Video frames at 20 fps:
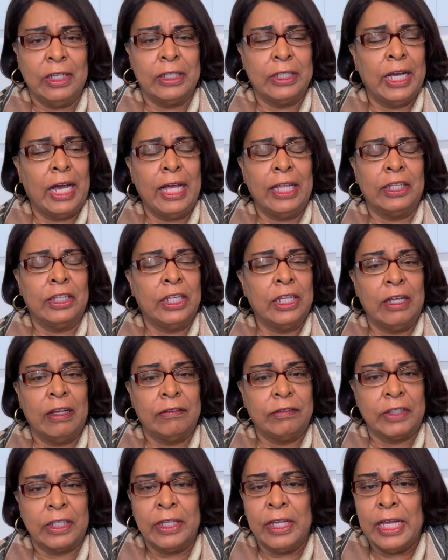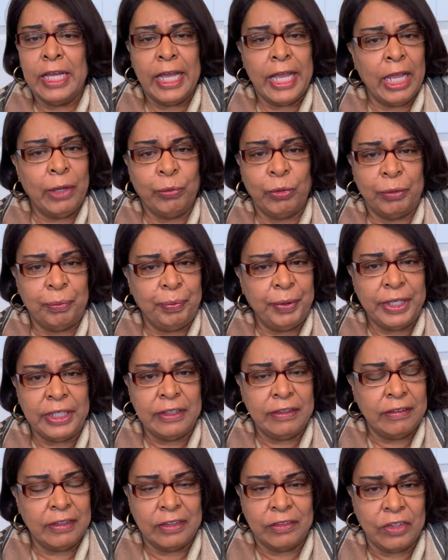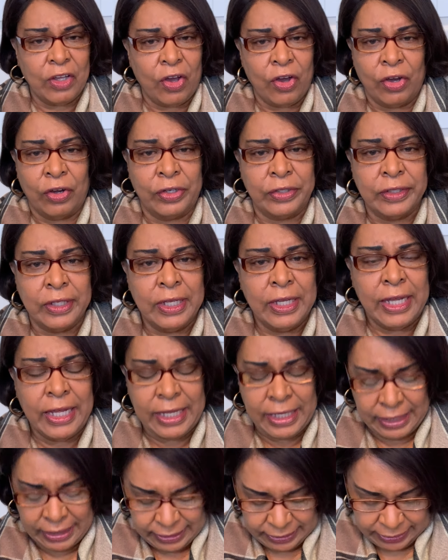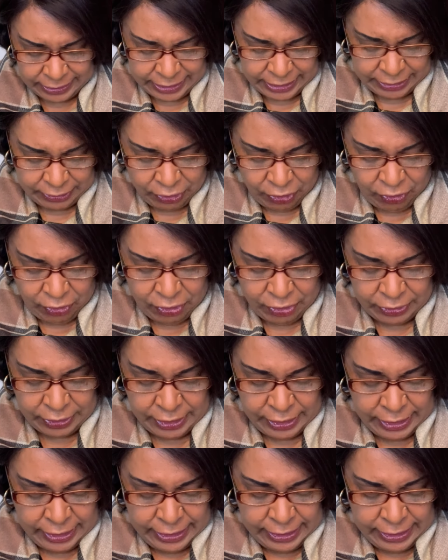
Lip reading: God loves a repentant heart, a clean heart.